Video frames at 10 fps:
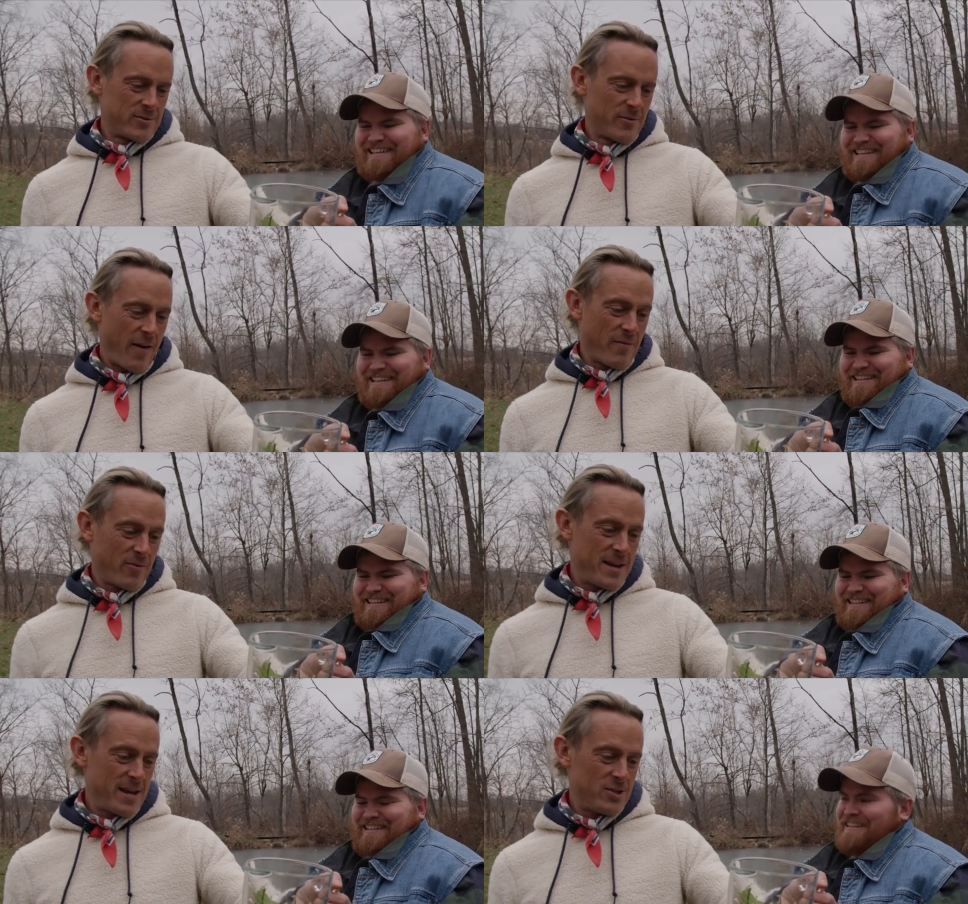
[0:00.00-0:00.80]

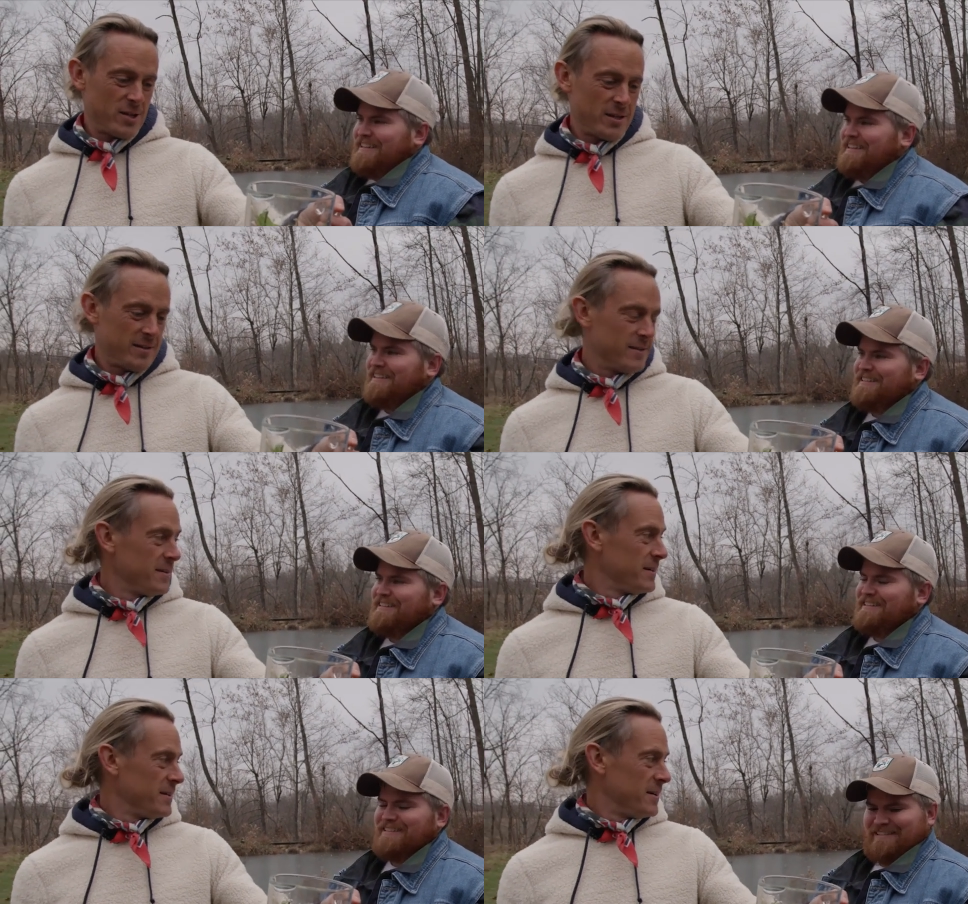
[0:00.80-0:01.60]
Speaker 1: survival kitchen
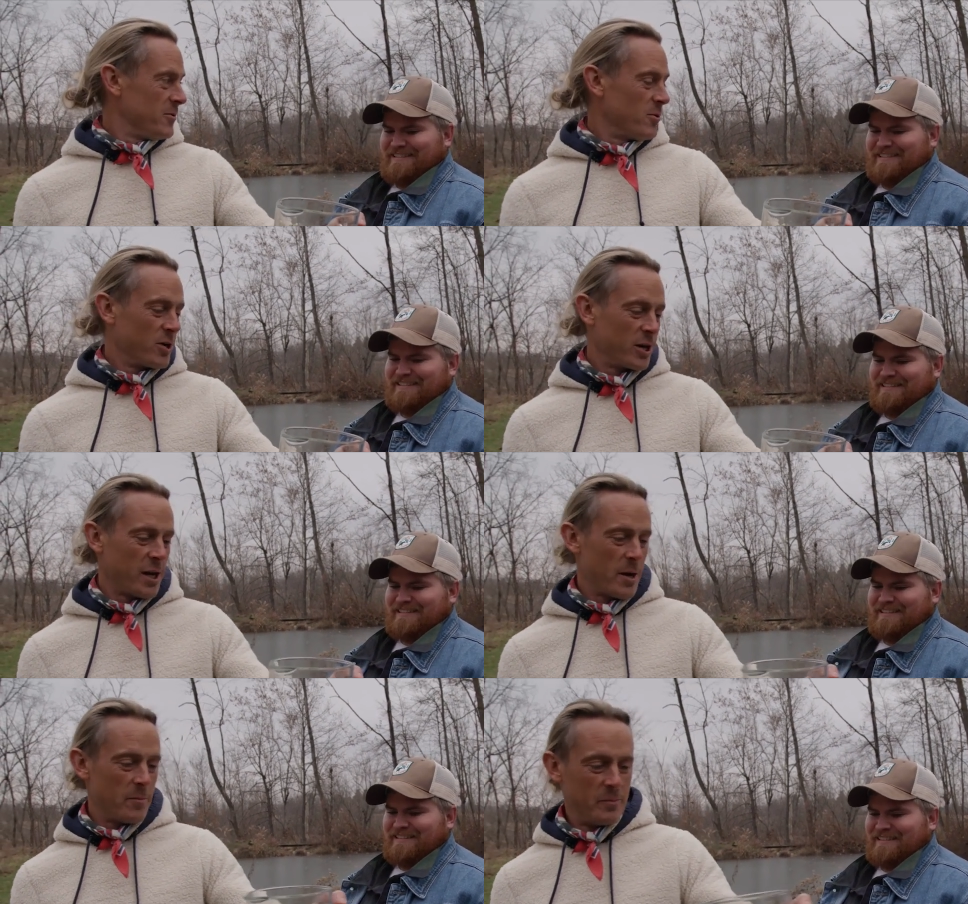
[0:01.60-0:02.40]
and we'll cook
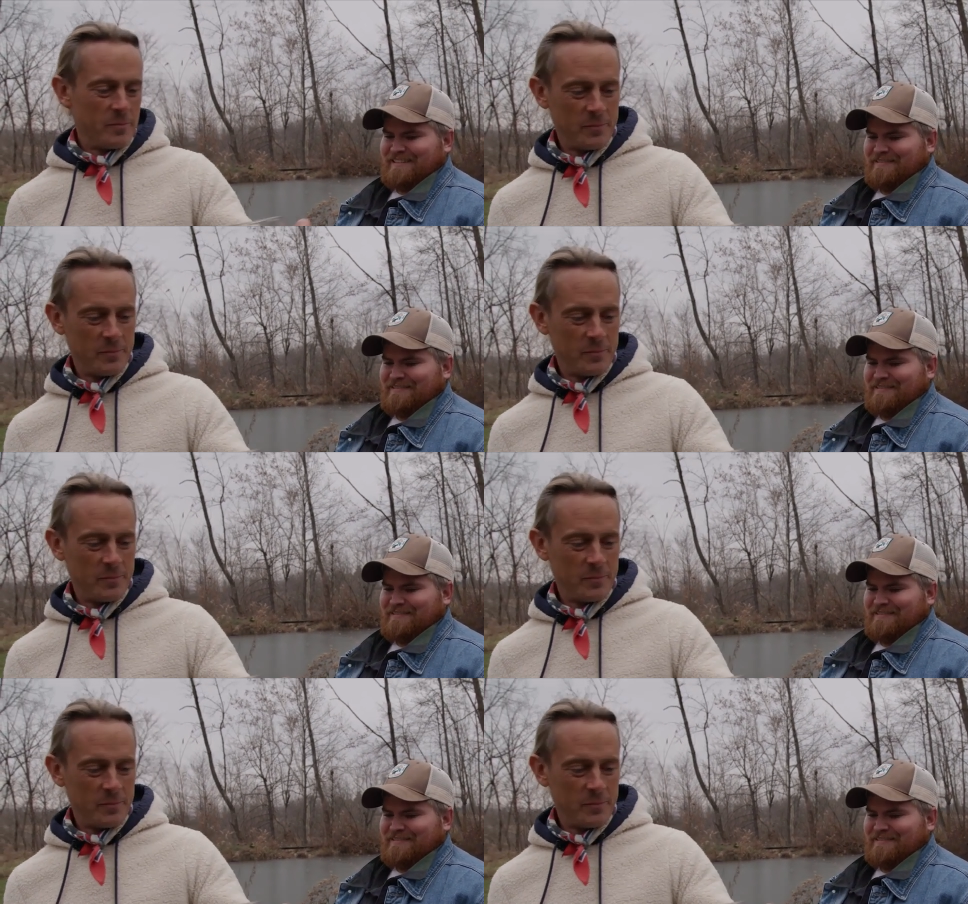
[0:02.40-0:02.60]
it up.